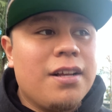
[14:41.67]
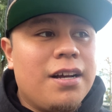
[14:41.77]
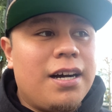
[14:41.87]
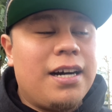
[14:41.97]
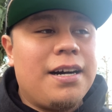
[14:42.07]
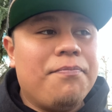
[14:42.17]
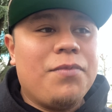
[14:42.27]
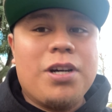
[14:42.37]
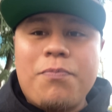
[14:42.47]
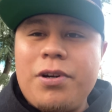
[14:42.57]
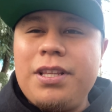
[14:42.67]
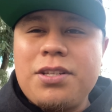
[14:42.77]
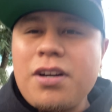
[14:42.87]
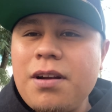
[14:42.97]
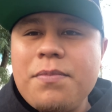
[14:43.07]
um, upgrade the
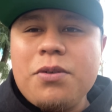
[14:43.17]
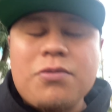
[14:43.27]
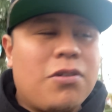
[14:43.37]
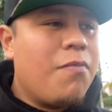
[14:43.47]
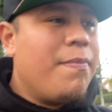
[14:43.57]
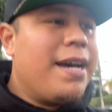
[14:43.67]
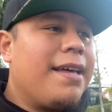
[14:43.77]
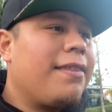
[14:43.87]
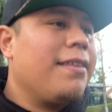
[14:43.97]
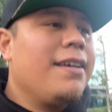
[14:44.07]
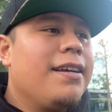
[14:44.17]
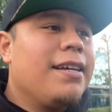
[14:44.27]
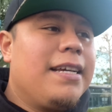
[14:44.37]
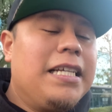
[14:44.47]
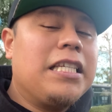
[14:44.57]
turbos, go math.
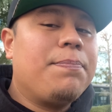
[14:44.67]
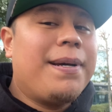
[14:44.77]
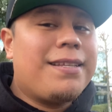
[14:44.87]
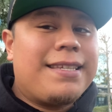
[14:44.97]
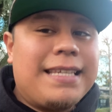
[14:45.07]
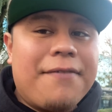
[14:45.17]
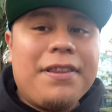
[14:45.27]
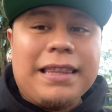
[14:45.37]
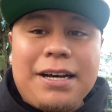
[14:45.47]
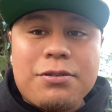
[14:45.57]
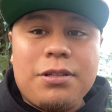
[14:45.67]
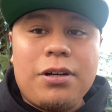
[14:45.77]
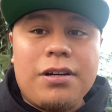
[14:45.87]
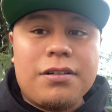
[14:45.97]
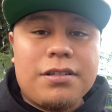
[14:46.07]
He spent
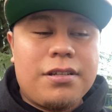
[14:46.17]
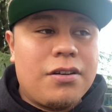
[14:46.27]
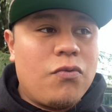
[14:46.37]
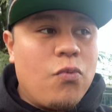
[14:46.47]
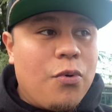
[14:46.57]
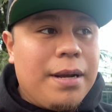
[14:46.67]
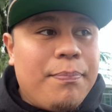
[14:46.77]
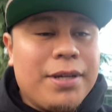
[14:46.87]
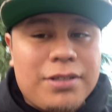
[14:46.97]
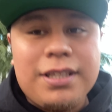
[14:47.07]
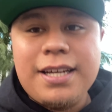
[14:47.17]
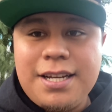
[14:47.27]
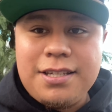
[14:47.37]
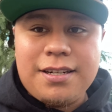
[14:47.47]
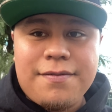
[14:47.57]
$7,000 rebuilding the
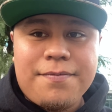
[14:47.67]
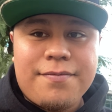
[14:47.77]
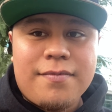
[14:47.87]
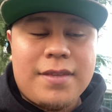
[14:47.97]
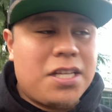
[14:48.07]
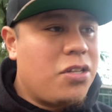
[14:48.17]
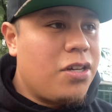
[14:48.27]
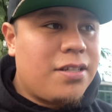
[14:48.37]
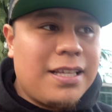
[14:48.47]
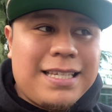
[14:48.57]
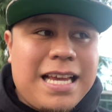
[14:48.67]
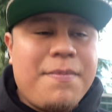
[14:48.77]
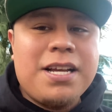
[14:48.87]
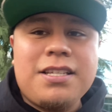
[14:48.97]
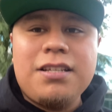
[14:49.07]
engine. That's just the
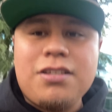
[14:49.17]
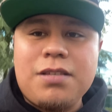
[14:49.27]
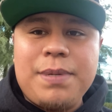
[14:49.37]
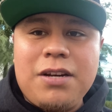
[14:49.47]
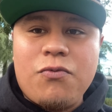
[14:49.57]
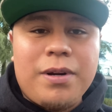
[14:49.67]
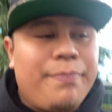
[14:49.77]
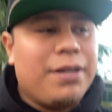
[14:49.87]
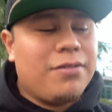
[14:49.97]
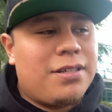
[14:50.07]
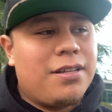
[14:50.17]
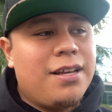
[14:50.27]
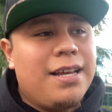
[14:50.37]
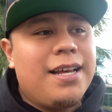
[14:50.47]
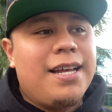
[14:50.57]
same engine just being rebuilt.
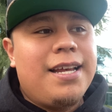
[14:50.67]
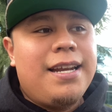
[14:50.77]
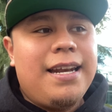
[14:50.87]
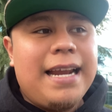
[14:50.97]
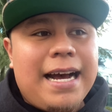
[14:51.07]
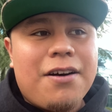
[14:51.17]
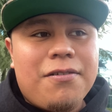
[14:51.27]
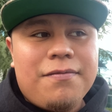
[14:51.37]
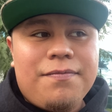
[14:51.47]
Now,